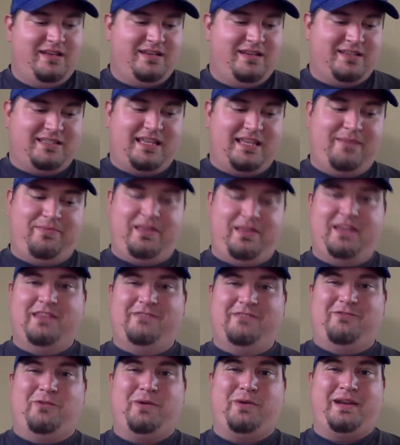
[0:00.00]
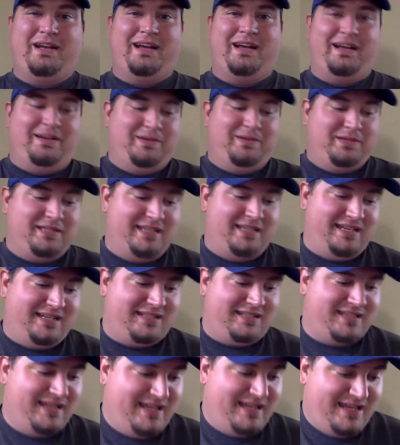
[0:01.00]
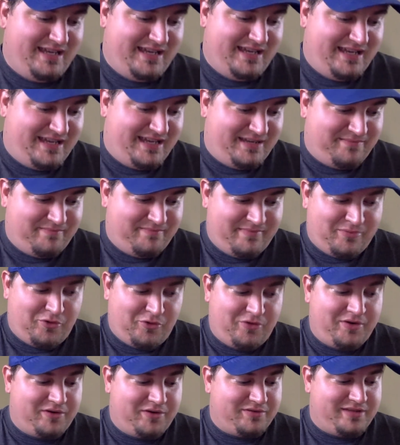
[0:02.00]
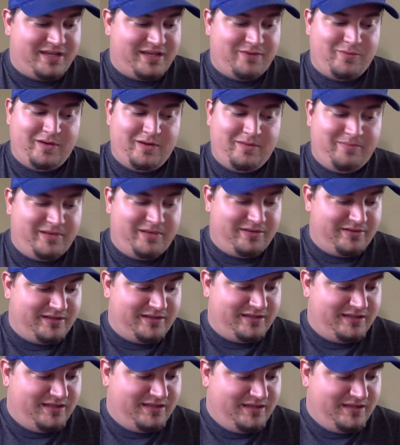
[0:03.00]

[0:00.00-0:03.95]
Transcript: because they play the 49ers next. And boy, are they rebuilding.